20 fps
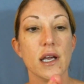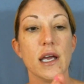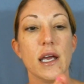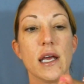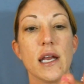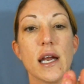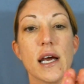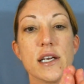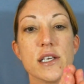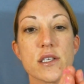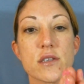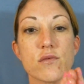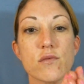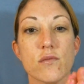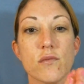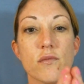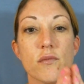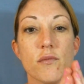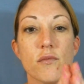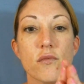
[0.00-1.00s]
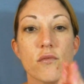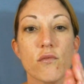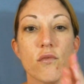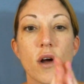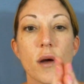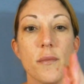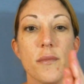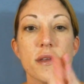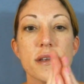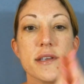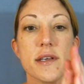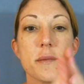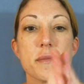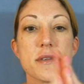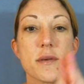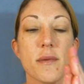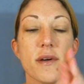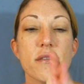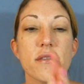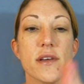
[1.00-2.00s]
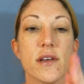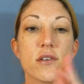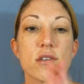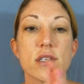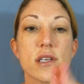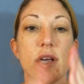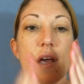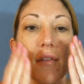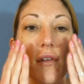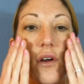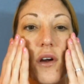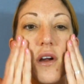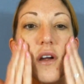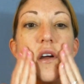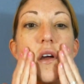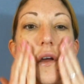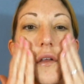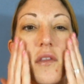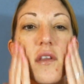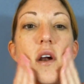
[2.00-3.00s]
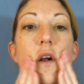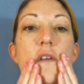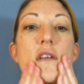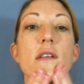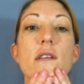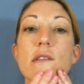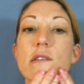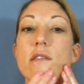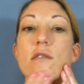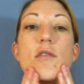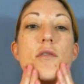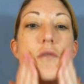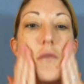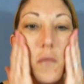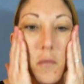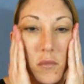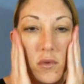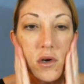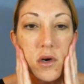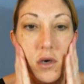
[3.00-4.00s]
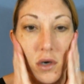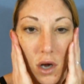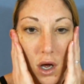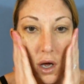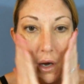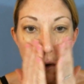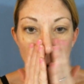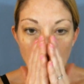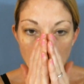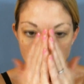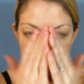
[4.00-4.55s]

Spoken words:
And I just rub the tips of my fingers together, and then I just put it on